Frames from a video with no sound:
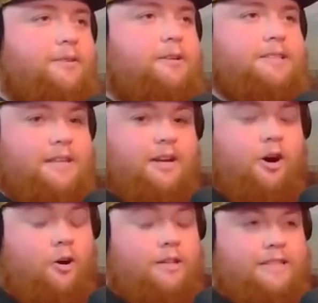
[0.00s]
It wasn't an
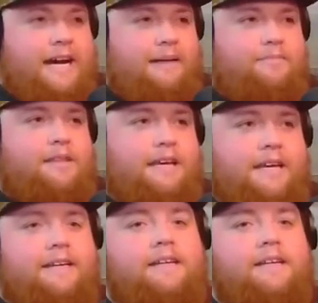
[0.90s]
all the time thing.